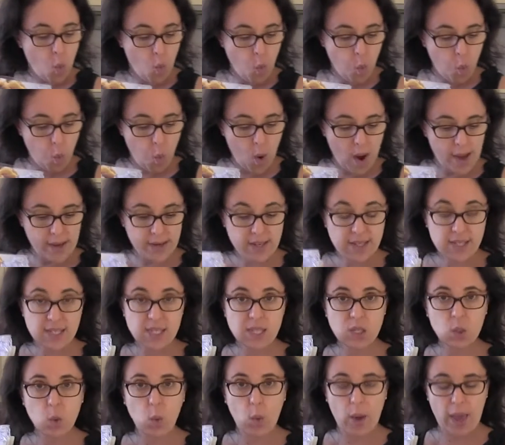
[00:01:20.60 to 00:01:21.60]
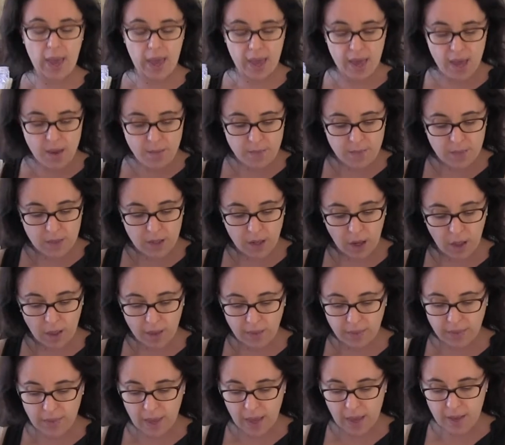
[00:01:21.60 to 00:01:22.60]
one square,
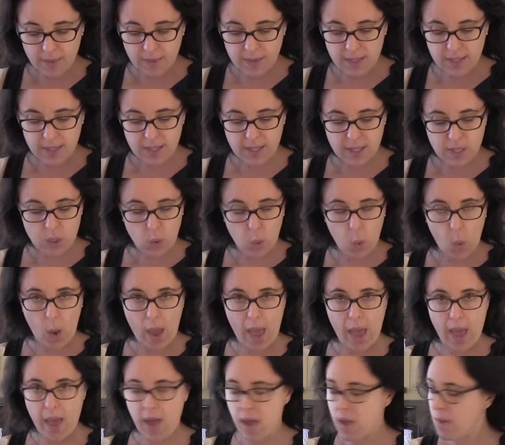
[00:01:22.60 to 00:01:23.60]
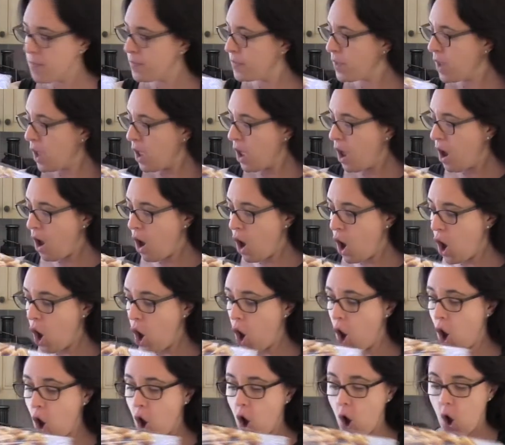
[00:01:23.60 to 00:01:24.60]
like that's a square
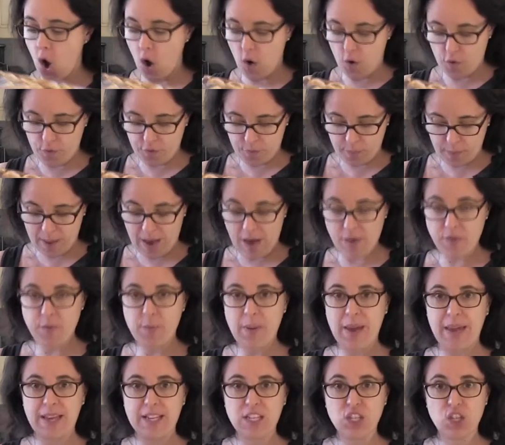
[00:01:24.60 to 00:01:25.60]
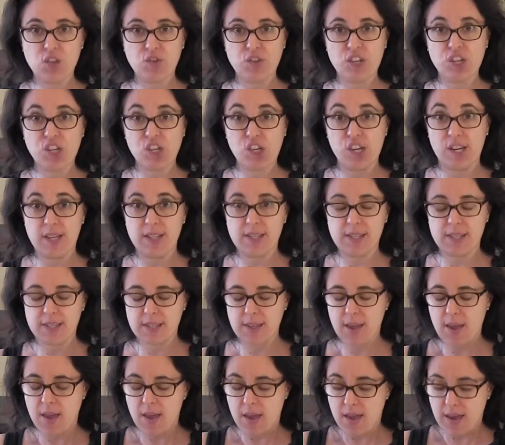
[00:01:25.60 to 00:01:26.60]
of puff pastry sheets.
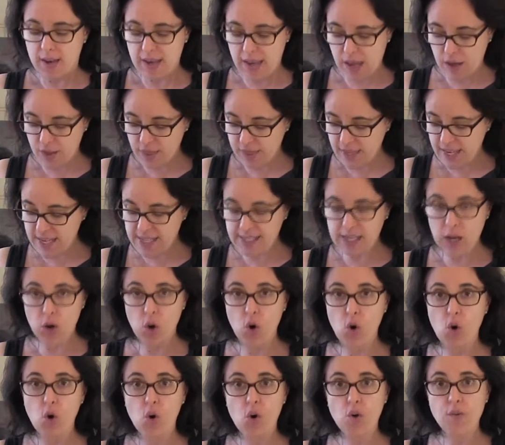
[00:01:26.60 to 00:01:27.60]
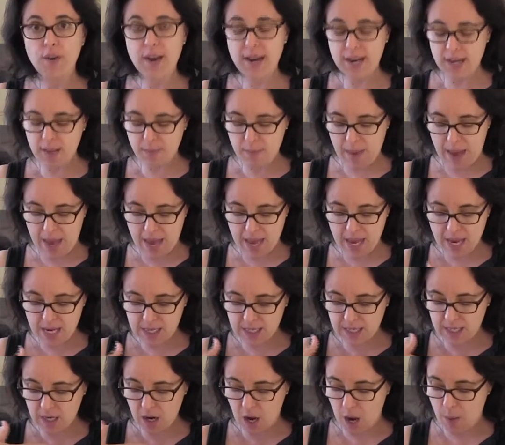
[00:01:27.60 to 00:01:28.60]
Now these are already
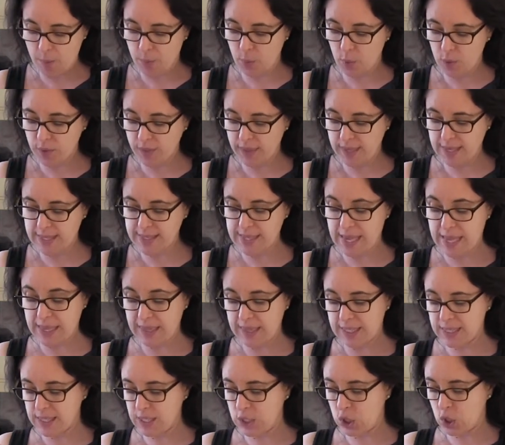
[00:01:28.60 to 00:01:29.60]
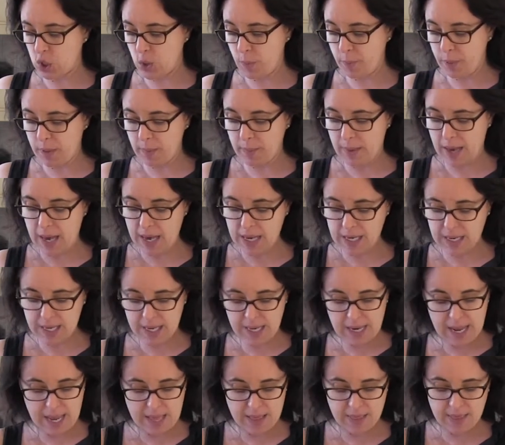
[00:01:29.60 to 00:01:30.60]
made. I bought these at the
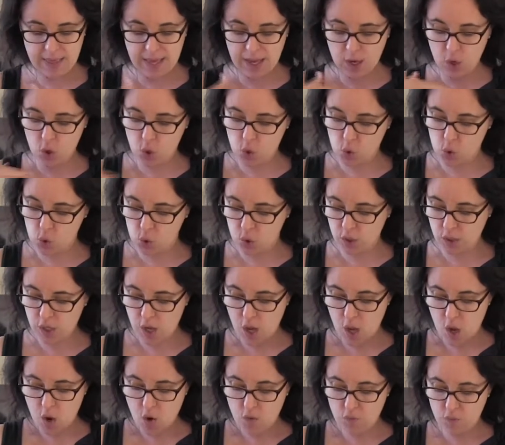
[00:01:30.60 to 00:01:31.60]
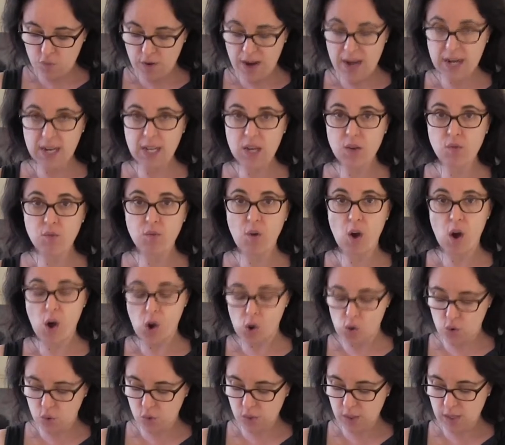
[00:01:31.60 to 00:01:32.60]
supermarket and they're called ready
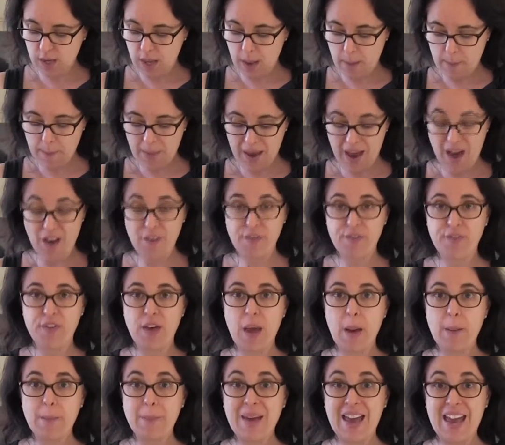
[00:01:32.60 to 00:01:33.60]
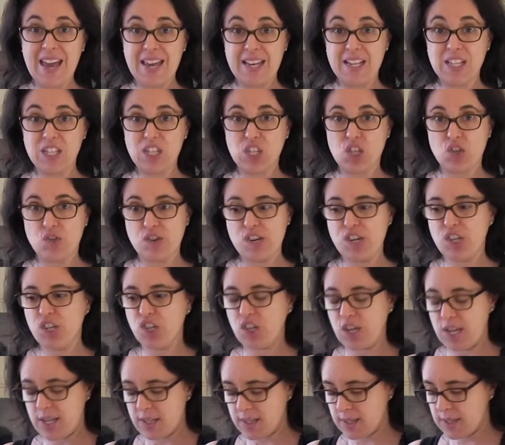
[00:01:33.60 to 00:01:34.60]
rolled puff pastry
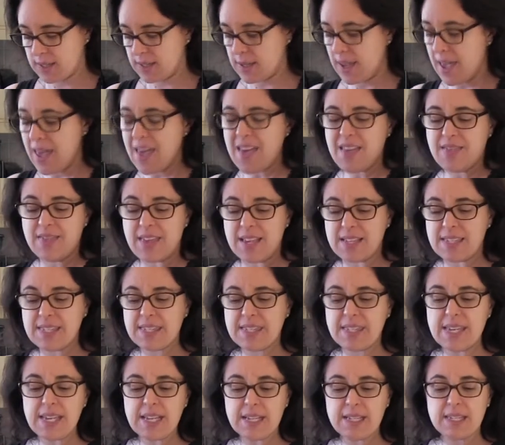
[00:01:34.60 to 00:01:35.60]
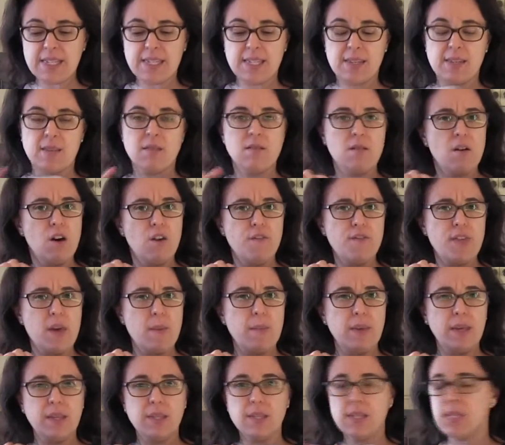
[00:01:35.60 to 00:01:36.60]
sheets. There's 6 of
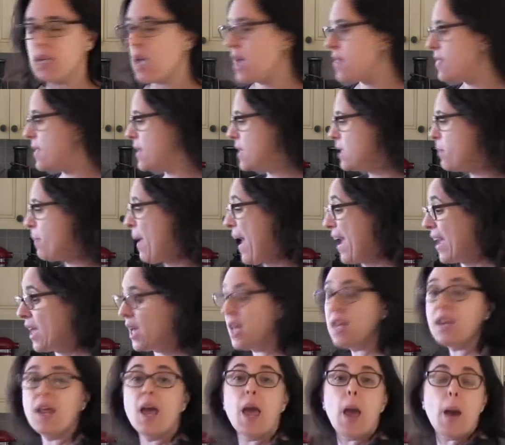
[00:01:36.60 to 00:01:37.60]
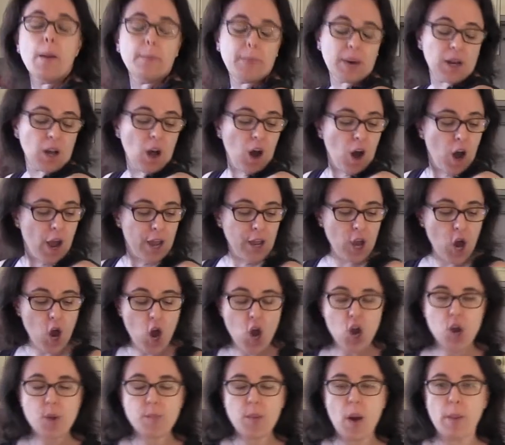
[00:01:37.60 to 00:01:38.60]
them inside this packet, but
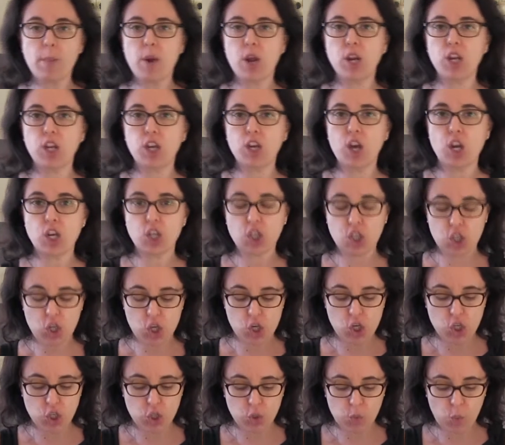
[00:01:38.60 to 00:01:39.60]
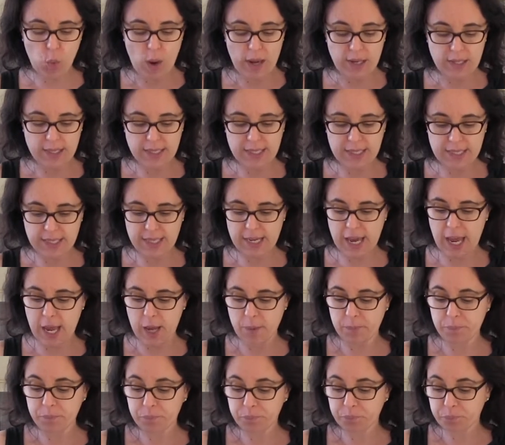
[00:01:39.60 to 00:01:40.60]
I'm only going to use one
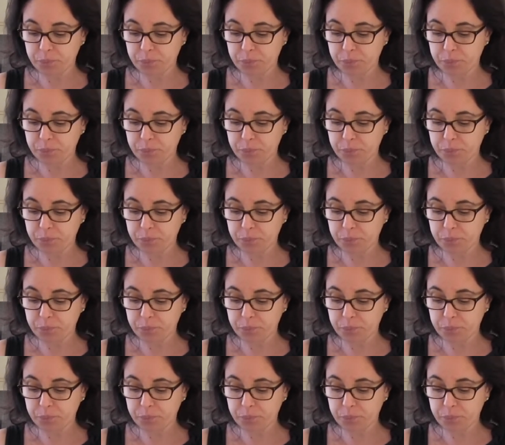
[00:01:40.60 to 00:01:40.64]
today.